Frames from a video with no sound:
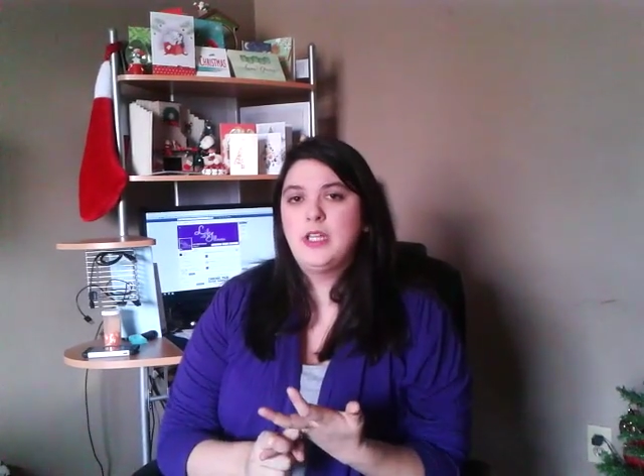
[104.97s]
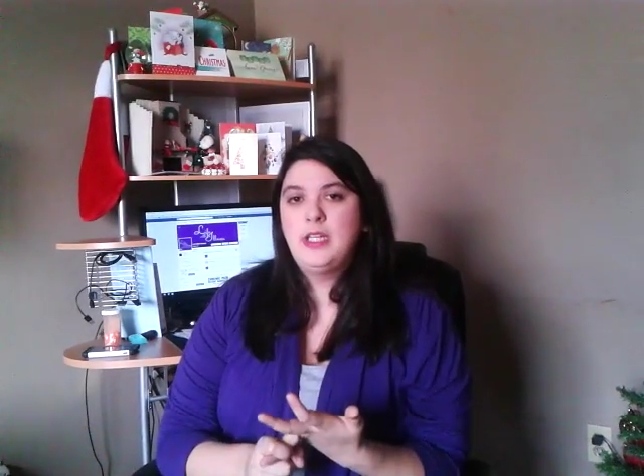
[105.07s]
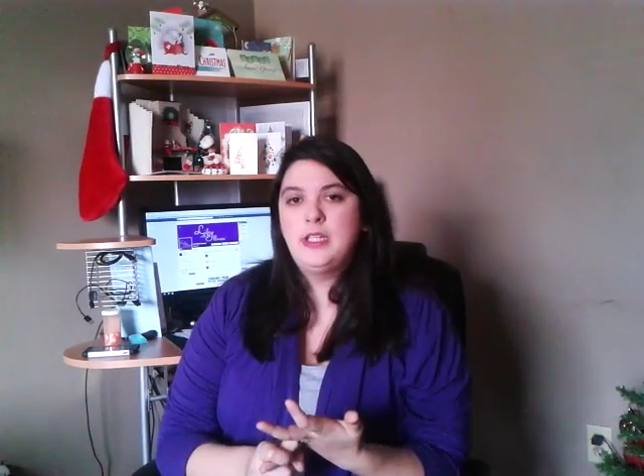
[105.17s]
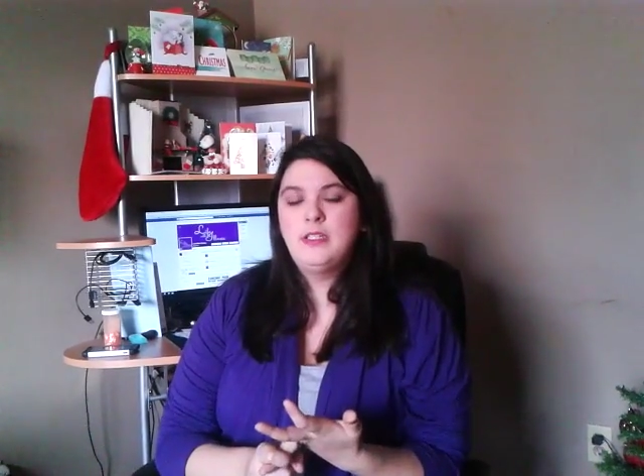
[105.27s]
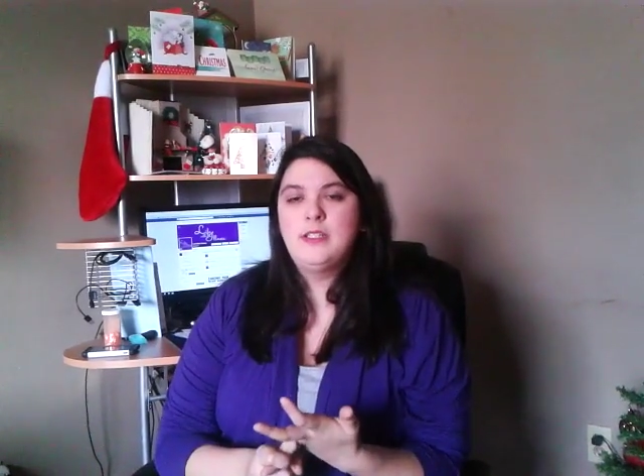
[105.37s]

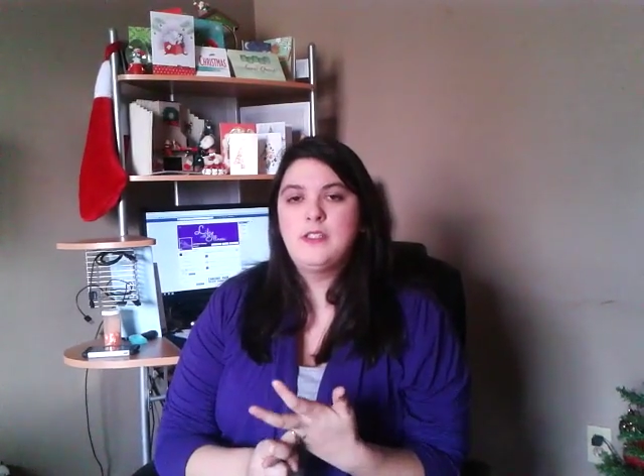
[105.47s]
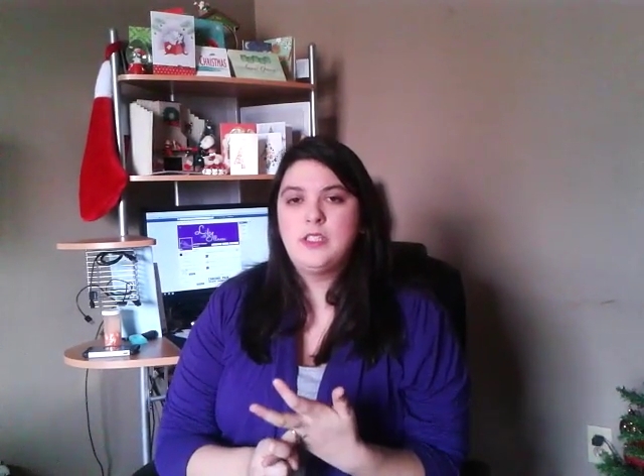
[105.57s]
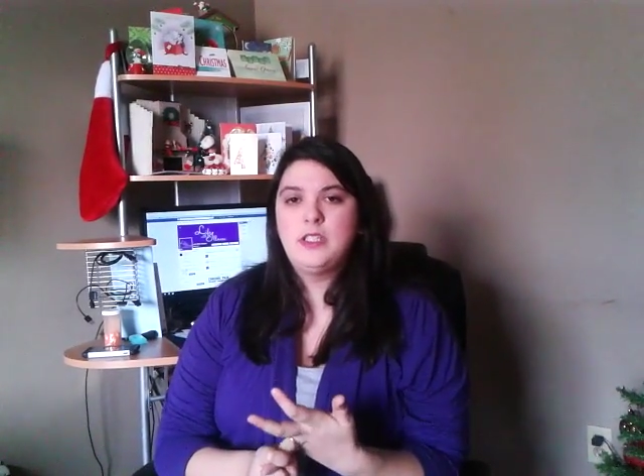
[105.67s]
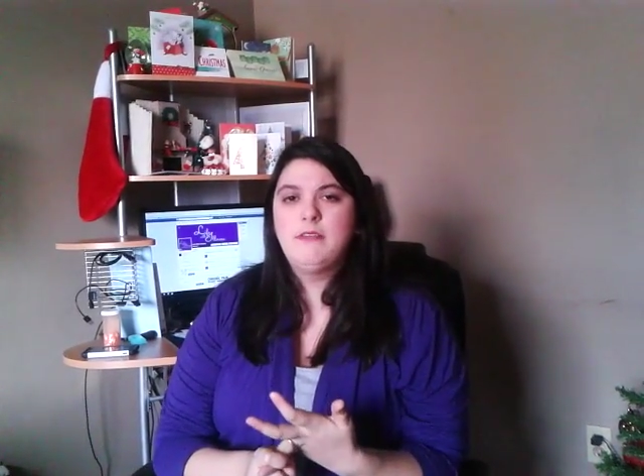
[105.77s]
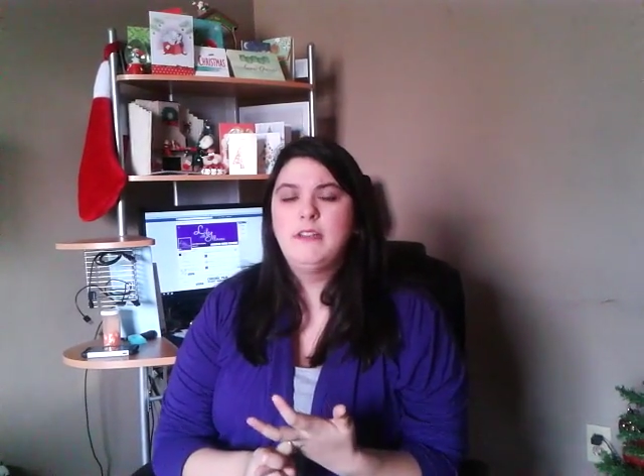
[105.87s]
an illness
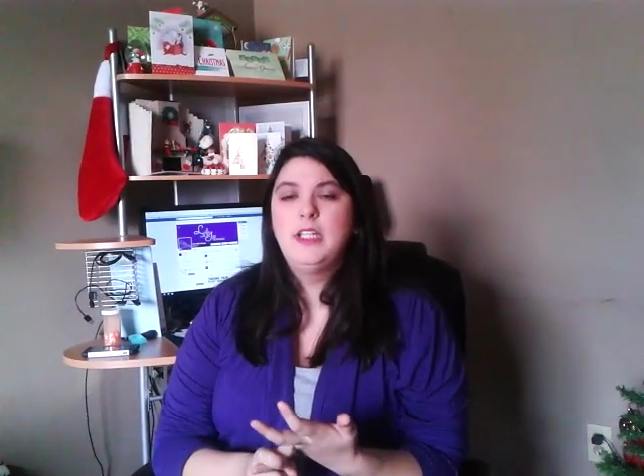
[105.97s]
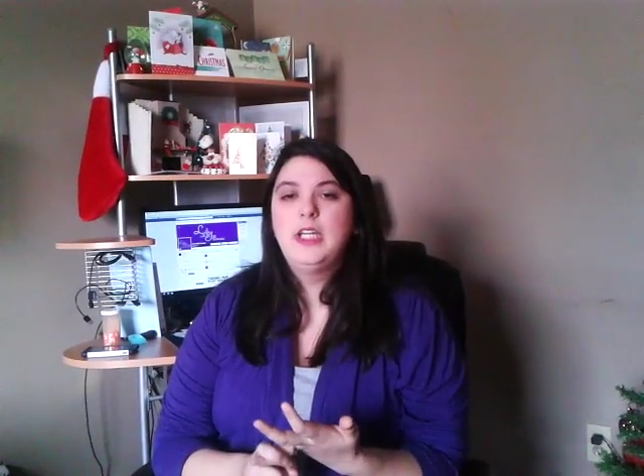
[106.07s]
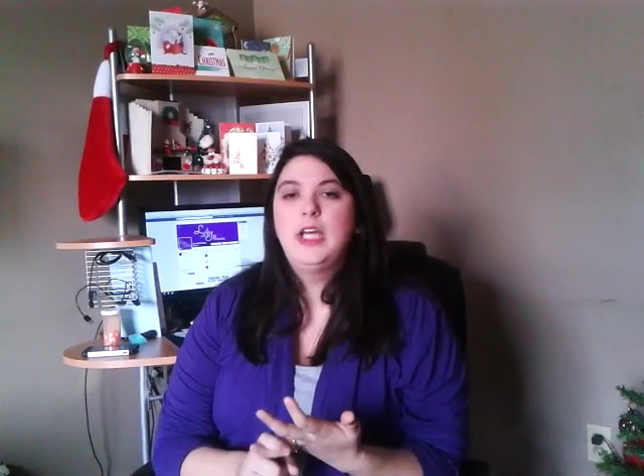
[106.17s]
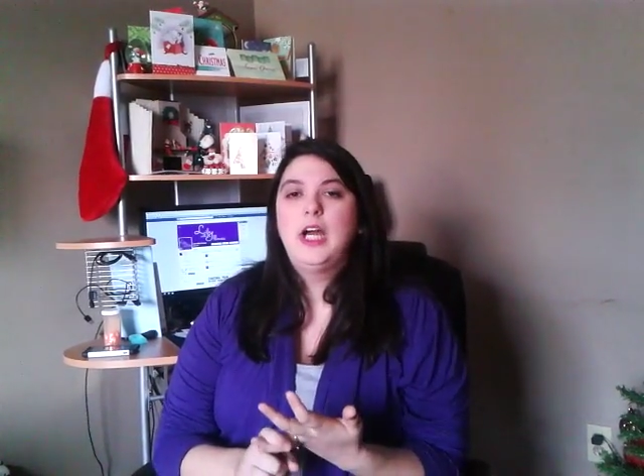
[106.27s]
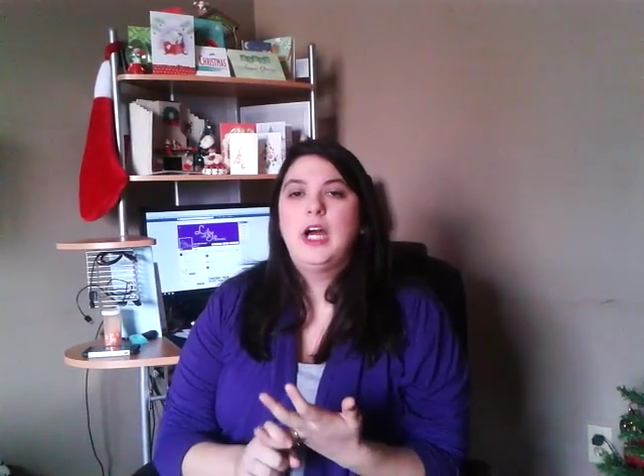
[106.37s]
to
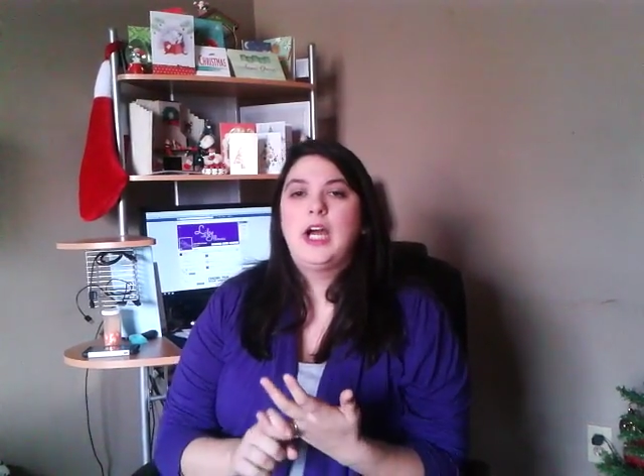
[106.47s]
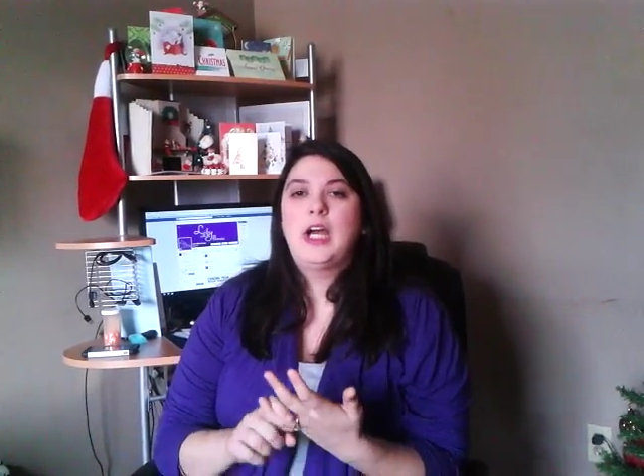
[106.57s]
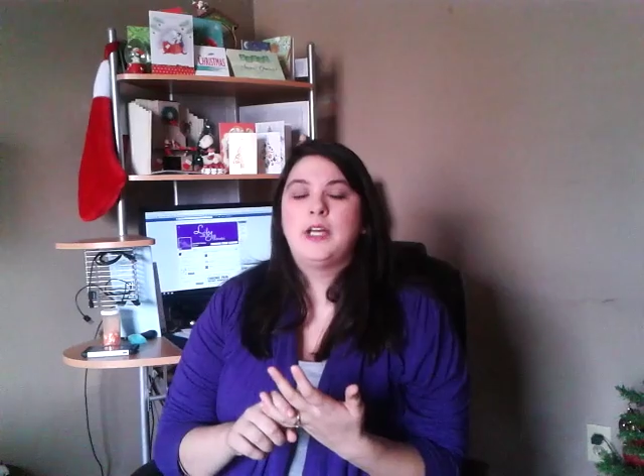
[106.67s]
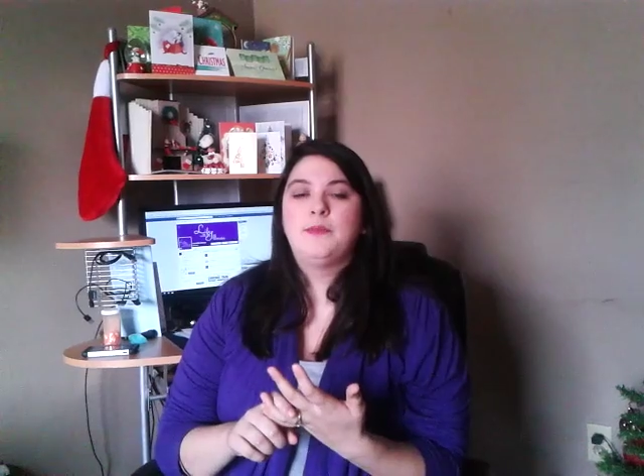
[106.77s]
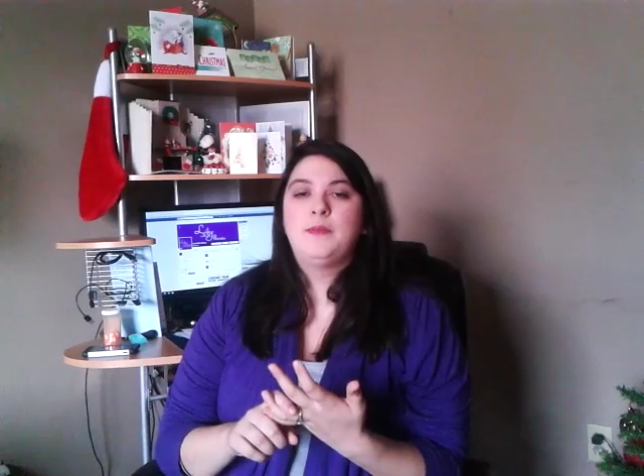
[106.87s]

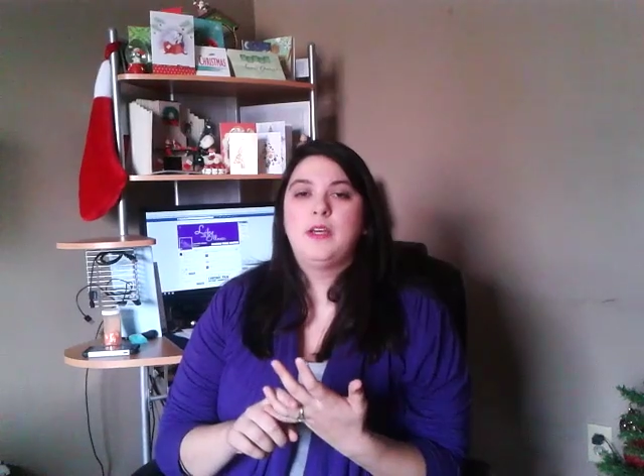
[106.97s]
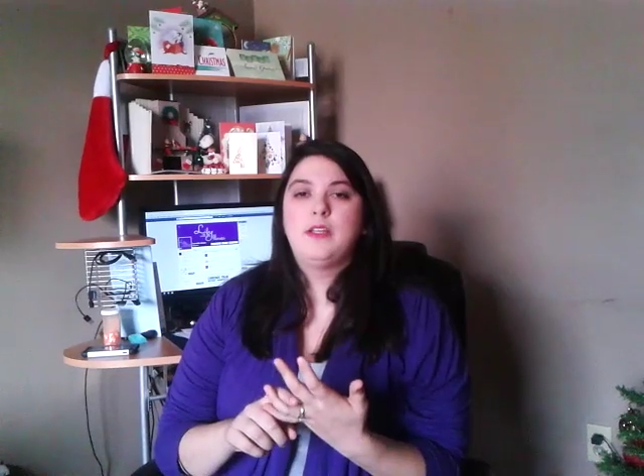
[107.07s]
do.